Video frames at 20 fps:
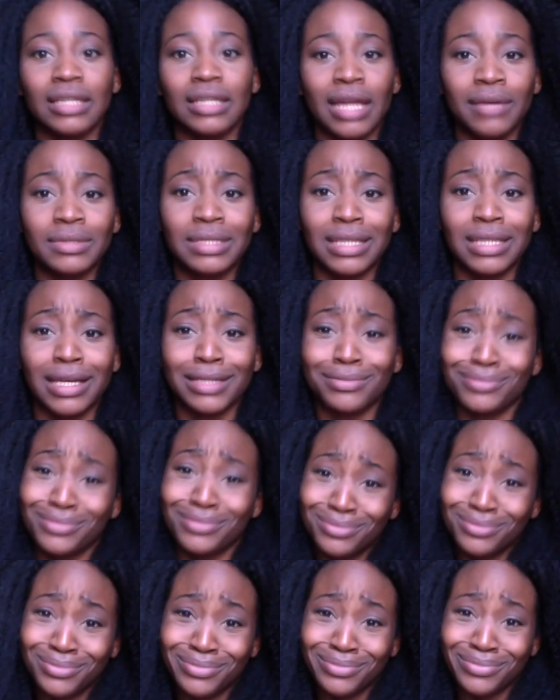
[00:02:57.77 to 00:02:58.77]
And I was like,
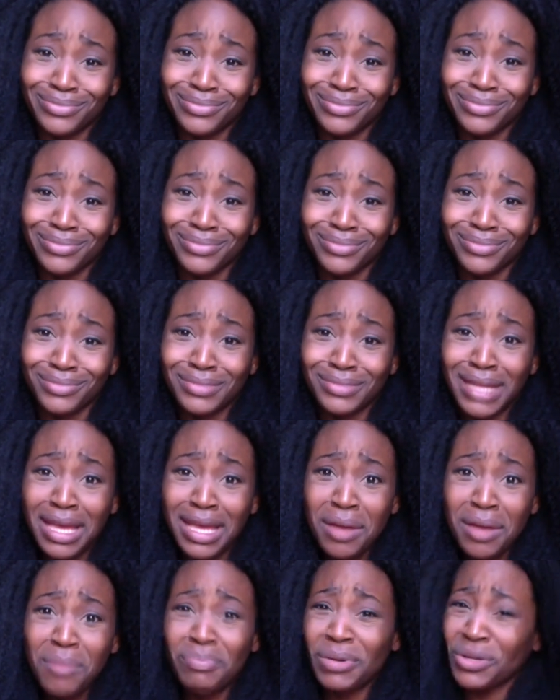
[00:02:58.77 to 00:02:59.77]

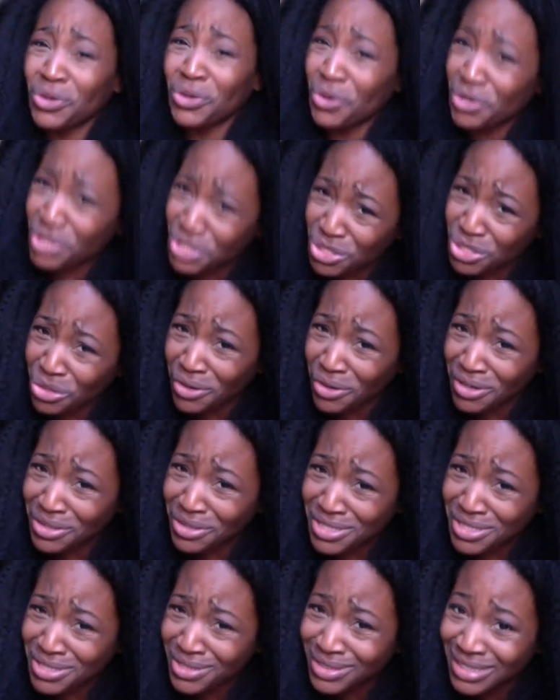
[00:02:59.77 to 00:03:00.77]
but you're
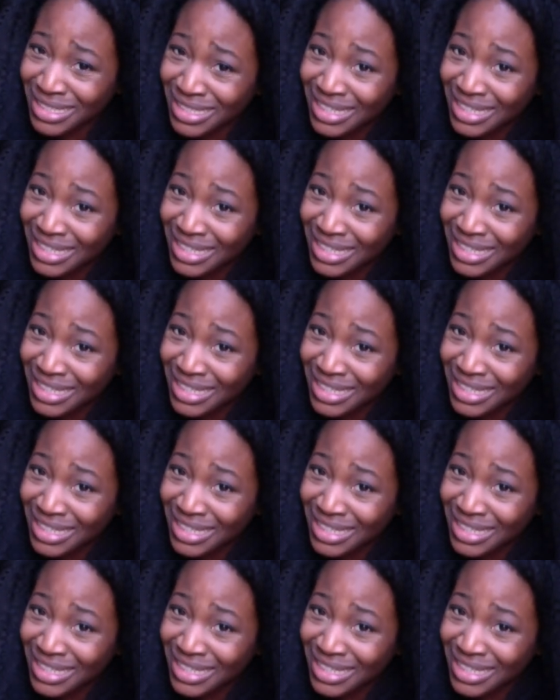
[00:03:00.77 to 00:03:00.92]
short.